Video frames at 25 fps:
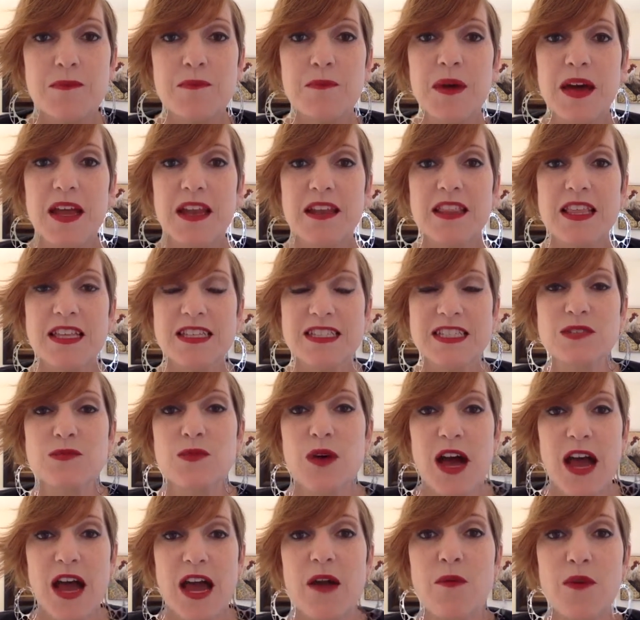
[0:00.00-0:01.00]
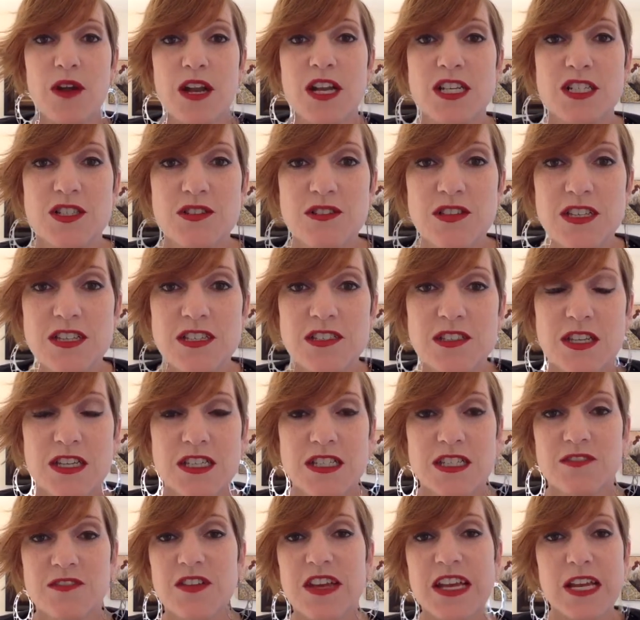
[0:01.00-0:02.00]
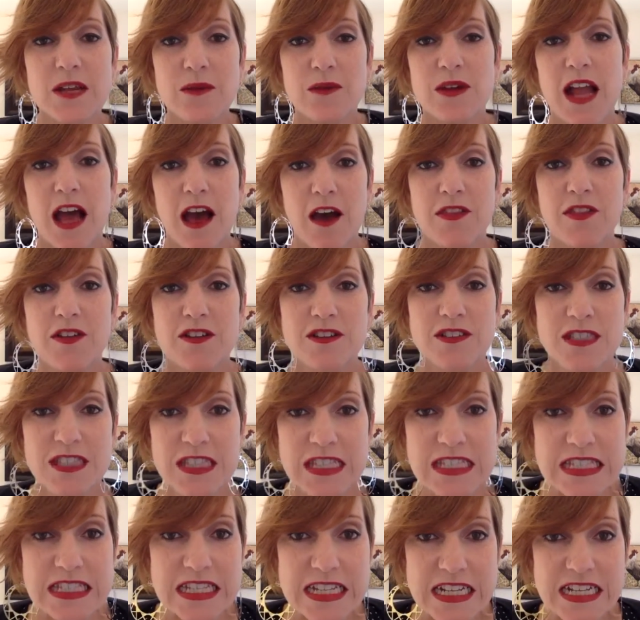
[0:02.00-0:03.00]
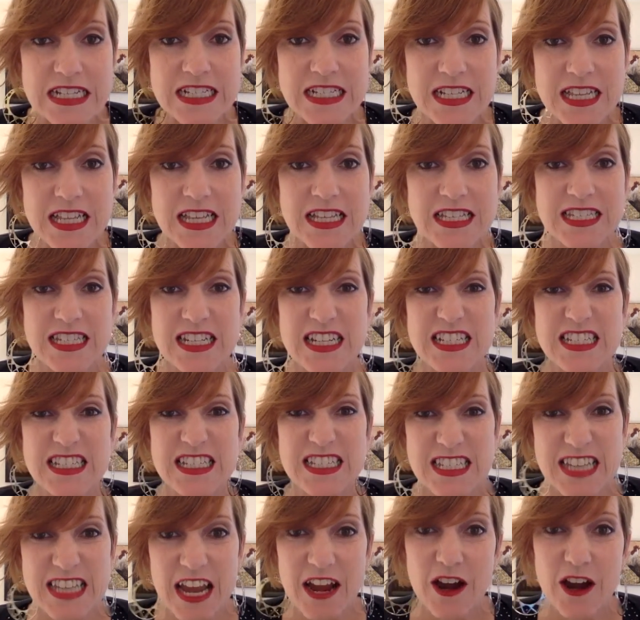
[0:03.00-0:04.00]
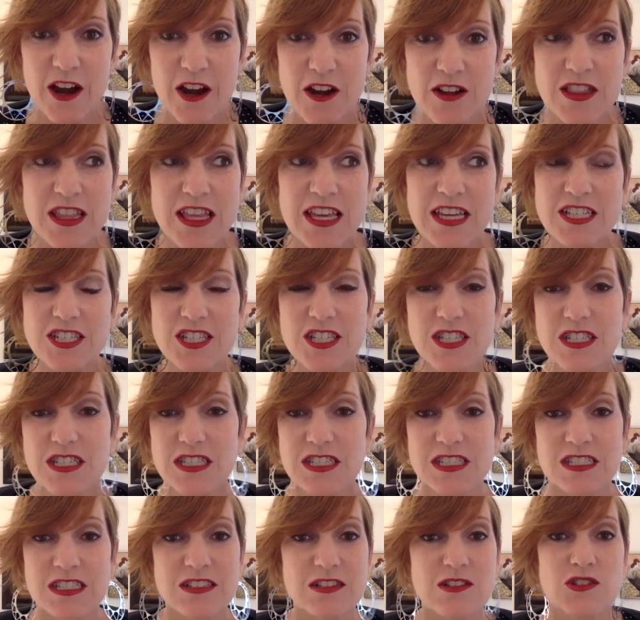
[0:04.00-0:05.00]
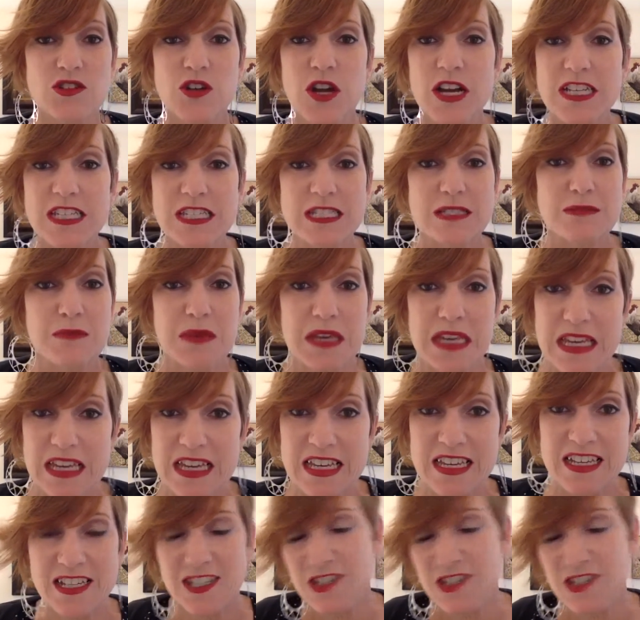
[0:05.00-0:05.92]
But this is why I want to do this, because if anyone out there is listening to this and is scared, like, just trust me.